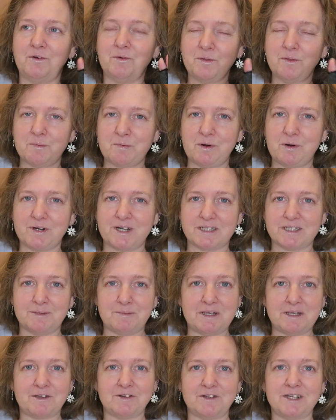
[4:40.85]
All the products have
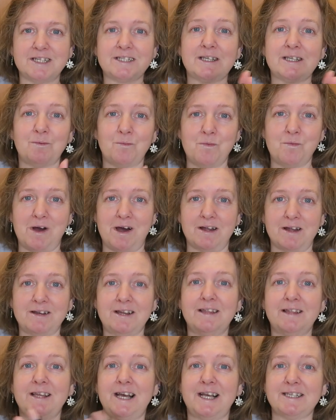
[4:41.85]
been good, except one,
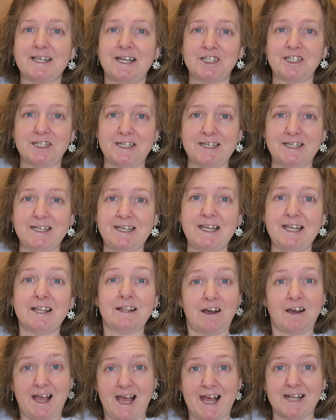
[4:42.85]
and that's actually in here
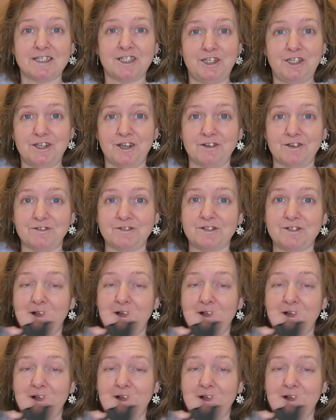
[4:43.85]
that I had to use.